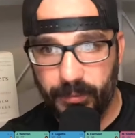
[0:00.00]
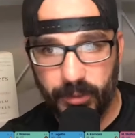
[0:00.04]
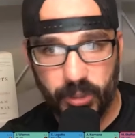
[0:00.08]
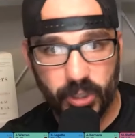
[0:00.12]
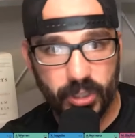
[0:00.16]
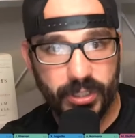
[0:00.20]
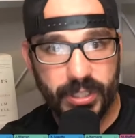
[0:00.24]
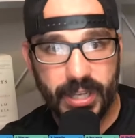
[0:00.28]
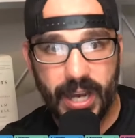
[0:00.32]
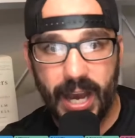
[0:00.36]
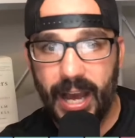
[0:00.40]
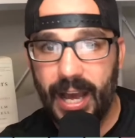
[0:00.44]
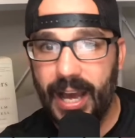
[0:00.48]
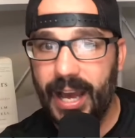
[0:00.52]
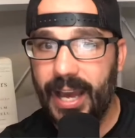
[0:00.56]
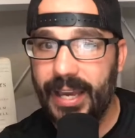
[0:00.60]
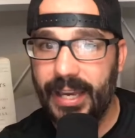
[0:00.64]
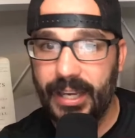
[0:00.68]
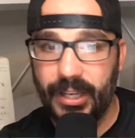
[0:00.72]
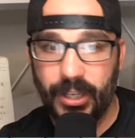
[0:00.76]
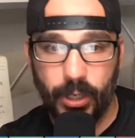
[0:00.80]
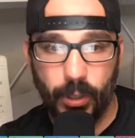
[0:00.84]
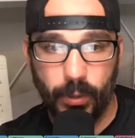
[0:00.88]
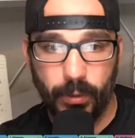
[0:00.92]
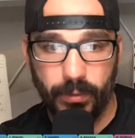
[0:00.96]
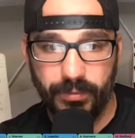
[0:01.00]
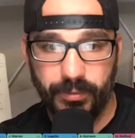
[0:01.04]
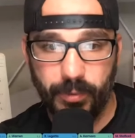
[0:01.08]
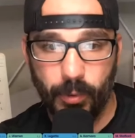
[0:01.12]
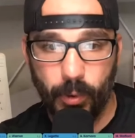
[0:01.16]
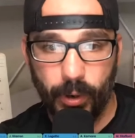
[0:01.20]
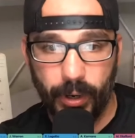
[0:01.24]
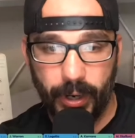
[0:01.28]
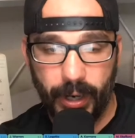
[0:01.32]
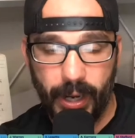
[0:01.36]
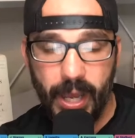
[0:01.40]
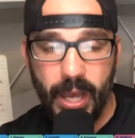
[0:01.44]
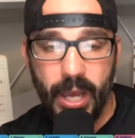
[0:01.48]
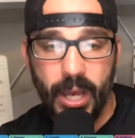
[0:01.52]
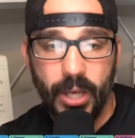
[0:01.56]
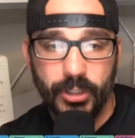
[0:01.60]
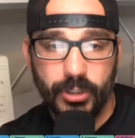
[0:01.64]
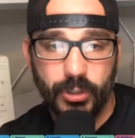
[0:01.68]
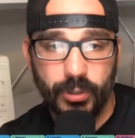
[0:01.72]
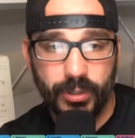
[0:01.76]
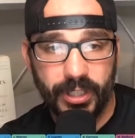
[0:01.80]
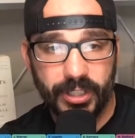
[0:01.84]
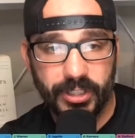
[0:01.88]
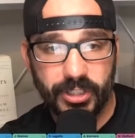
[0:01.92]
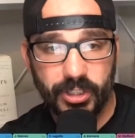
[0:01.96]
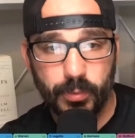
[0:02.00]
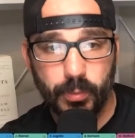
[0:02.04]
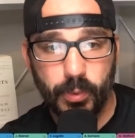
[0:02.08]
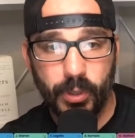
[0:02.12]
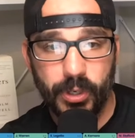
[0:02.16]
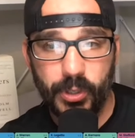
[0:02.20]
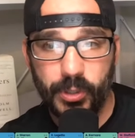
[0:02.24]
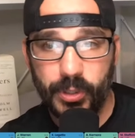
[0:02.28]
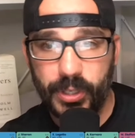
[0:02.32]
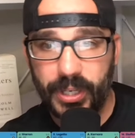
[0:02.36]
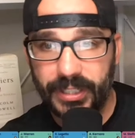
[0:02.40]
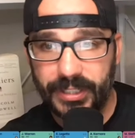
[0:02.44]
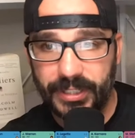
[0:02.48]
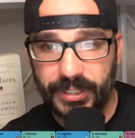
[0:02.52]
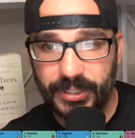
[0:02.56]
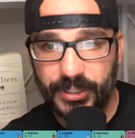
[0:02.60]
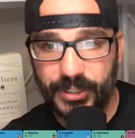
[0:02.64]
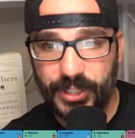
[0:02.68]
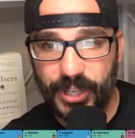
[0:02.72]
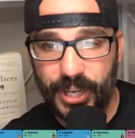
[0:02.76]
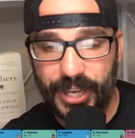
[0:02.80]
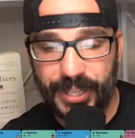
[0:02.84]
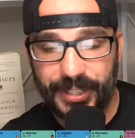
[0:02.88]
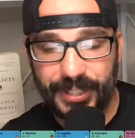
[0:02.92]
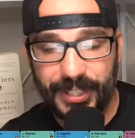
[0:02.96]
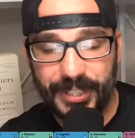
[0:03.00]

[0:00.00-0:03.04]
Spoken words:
good guy and going for it. So this is where you get to take.